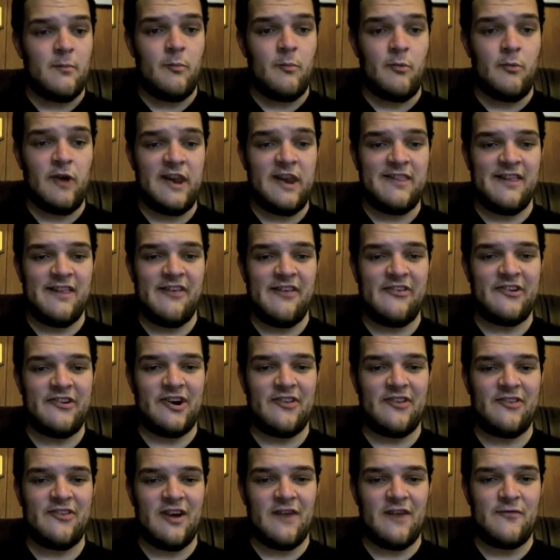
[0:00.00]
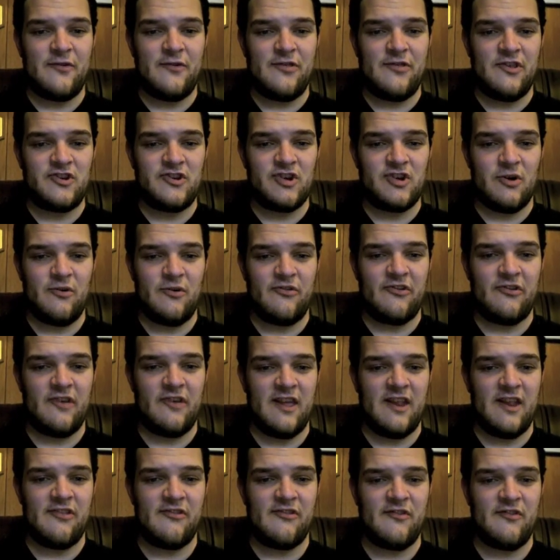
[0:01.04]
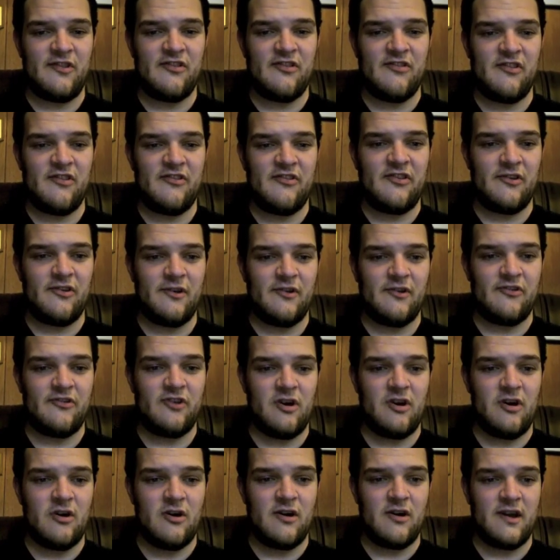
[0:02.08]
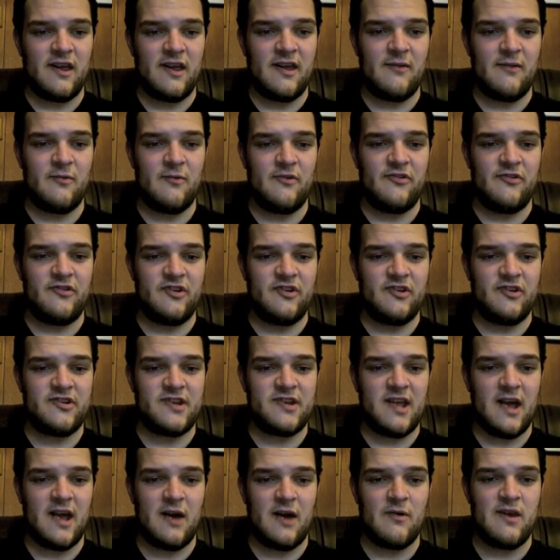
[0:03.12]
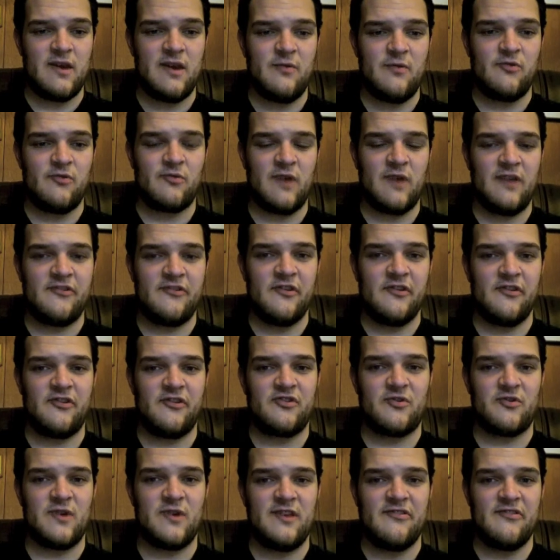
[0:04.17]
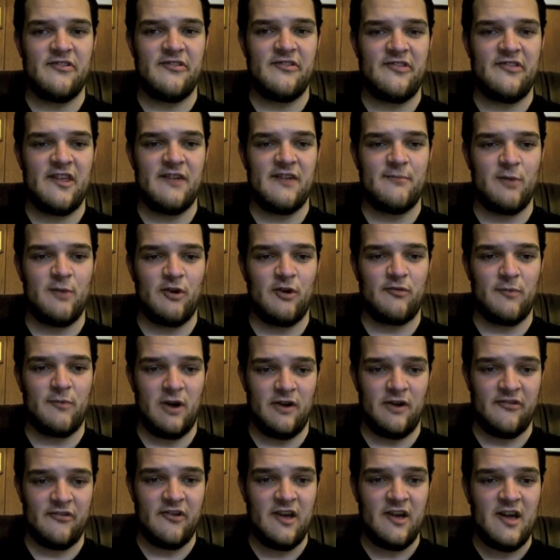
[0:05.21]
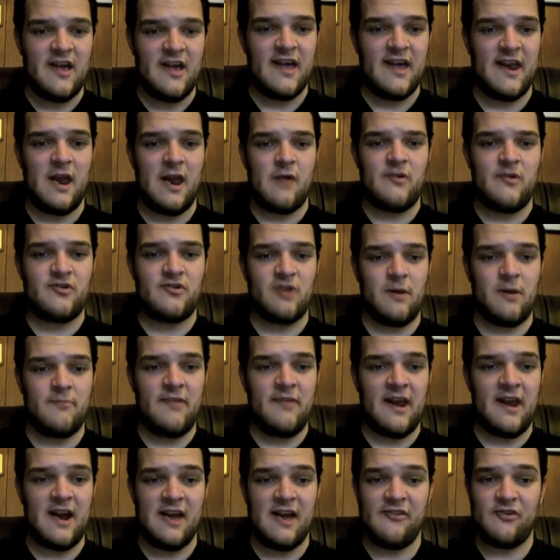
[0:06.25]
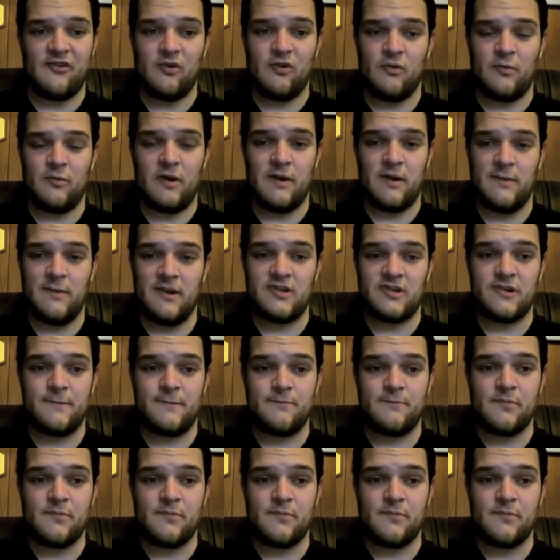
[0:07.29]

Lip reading: Brainless starts off with the jokes, and it fits in the sillier song. It was just how he was raised on the streets instead of book smarts, and how he dropped out of high school, pretty much.